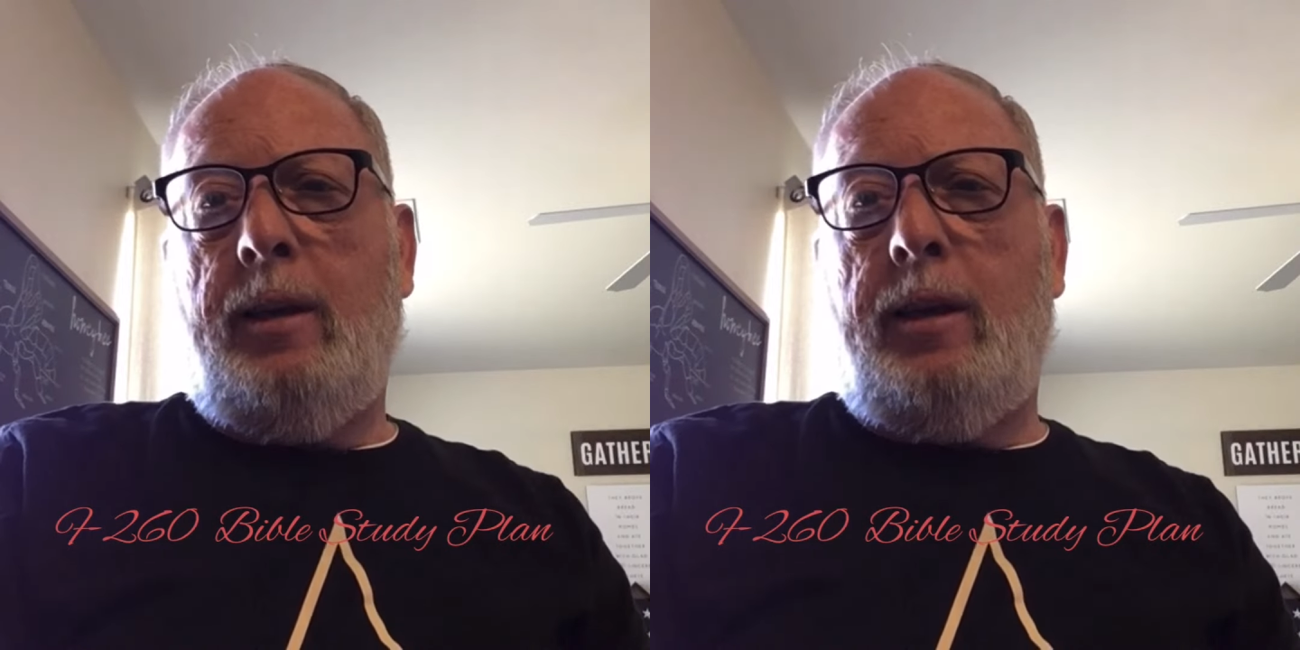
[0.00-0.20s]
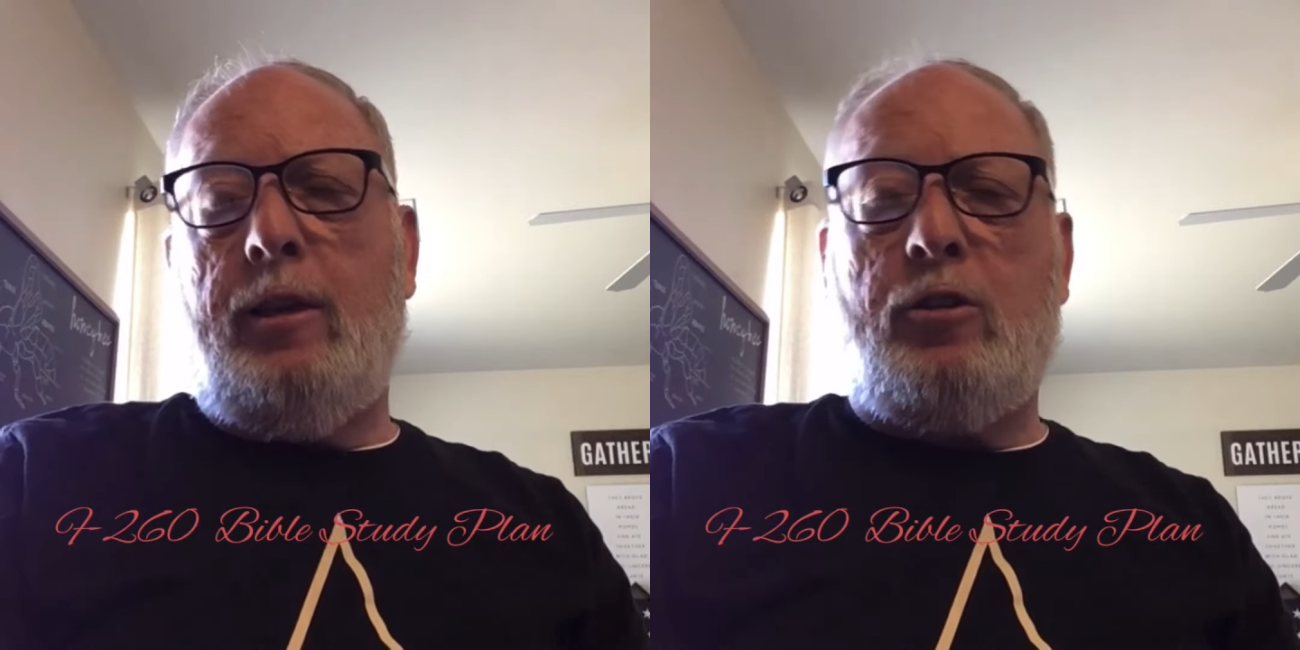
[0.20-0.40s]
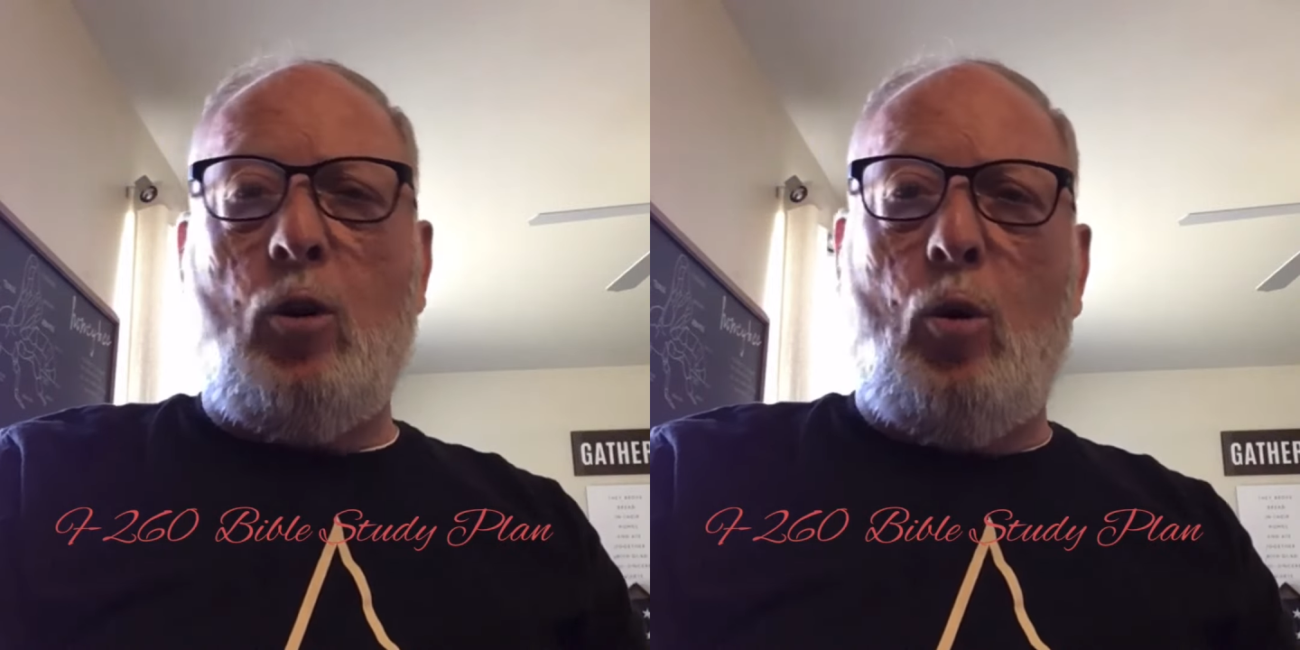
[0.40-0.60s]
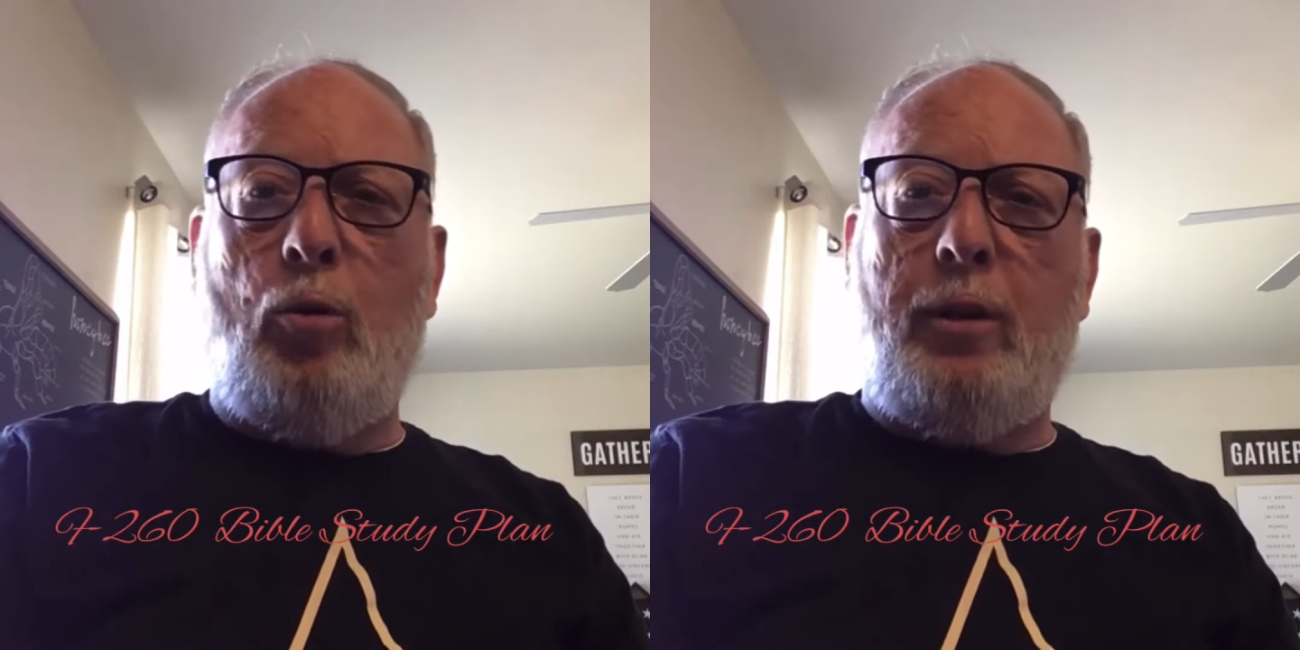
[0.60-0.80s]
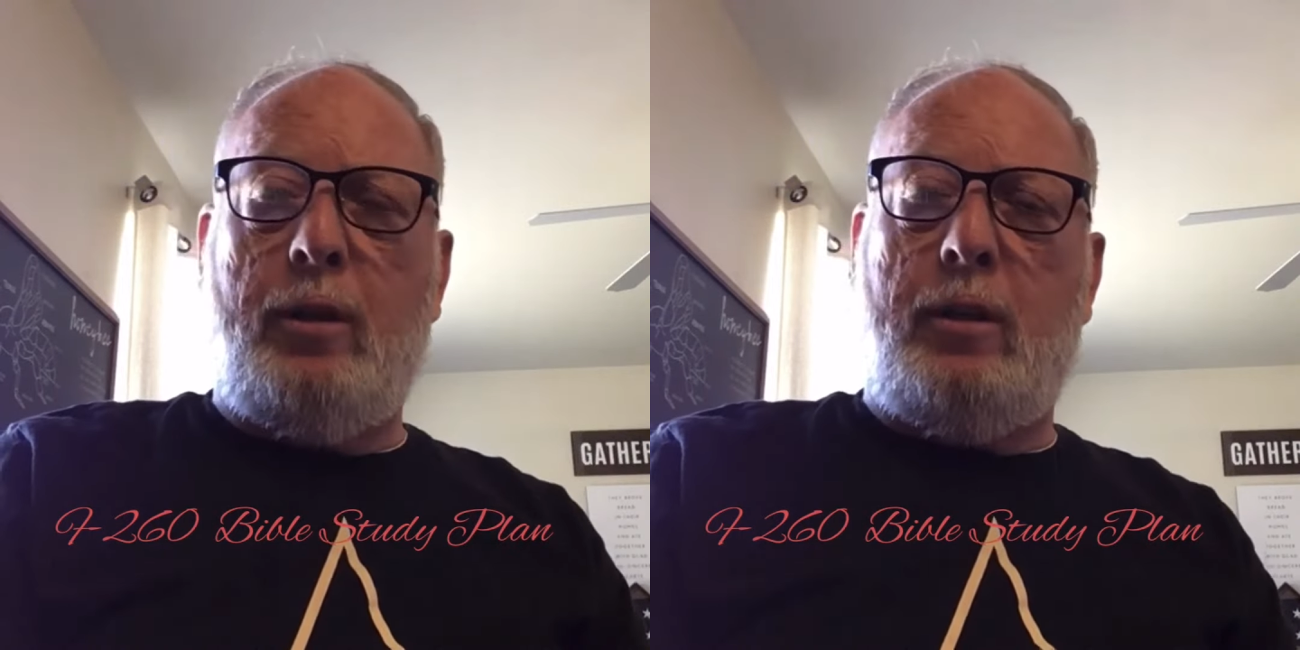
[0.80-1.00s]
He is
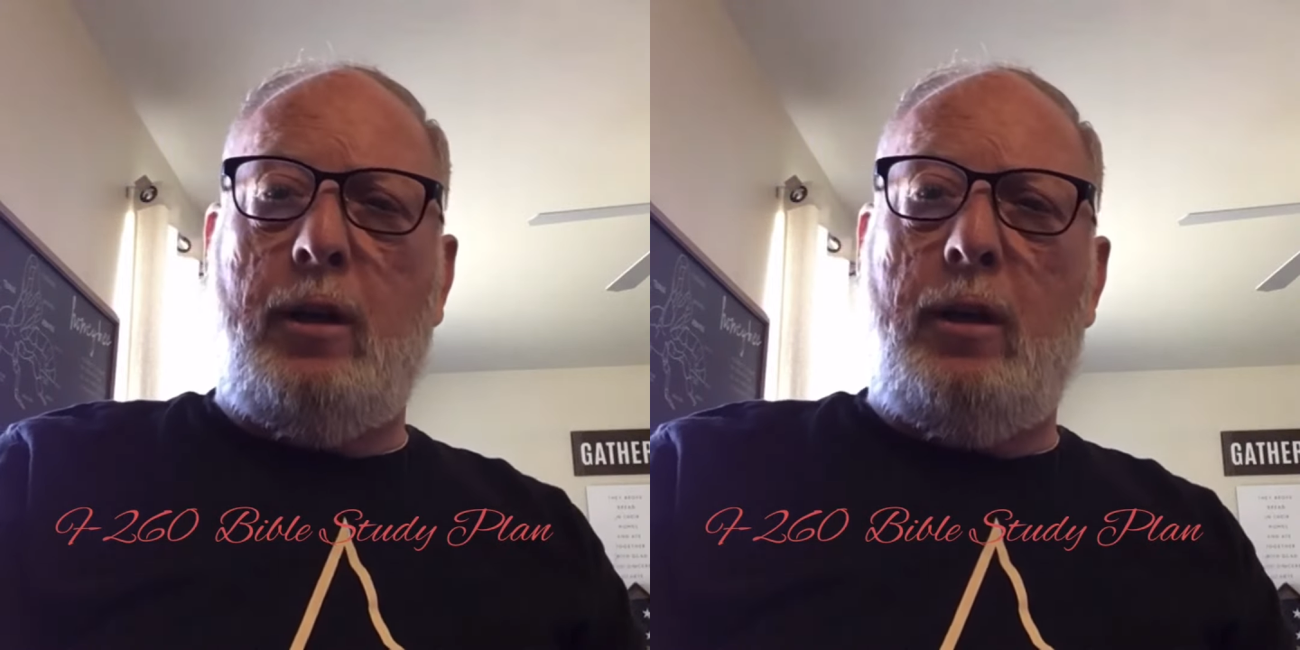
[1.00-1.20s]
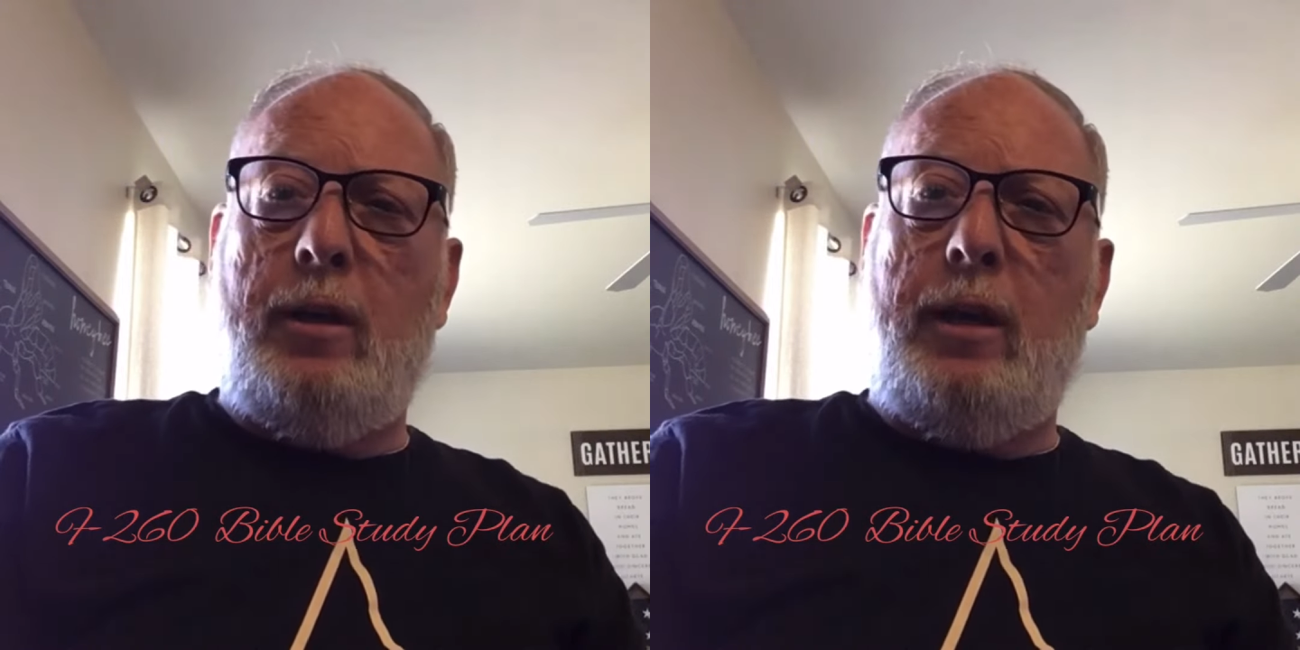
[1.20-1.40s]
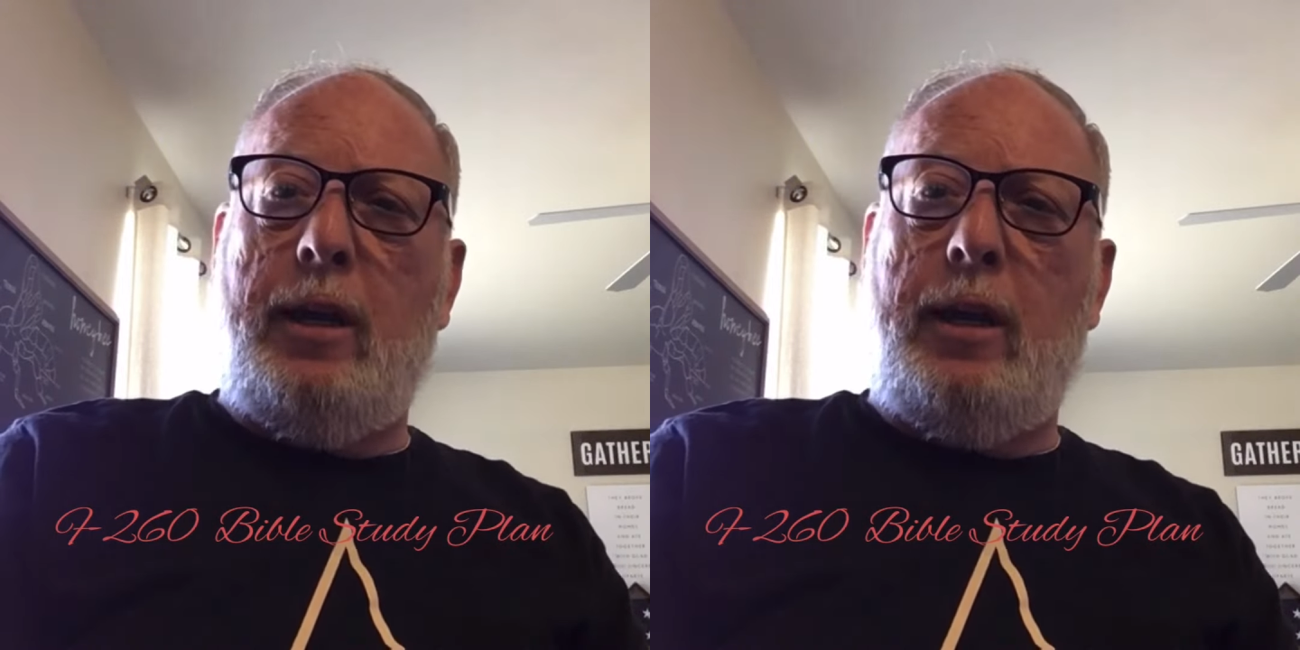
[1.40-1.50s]
told that